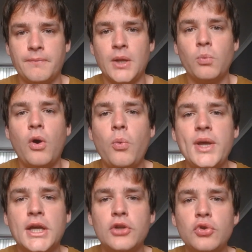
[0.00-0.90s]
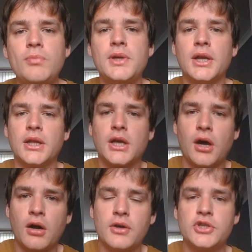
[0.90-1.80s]
In what way can you be an
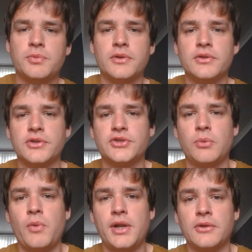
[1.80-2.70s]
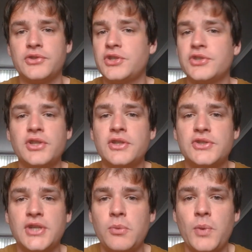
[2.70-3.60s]
encouragement to someone else? Just in the
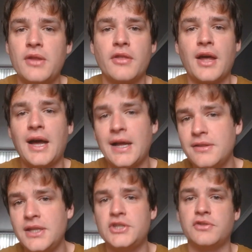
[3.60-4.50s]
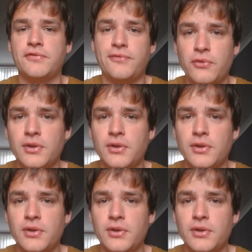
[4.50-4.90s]
same way that the hand needs the foot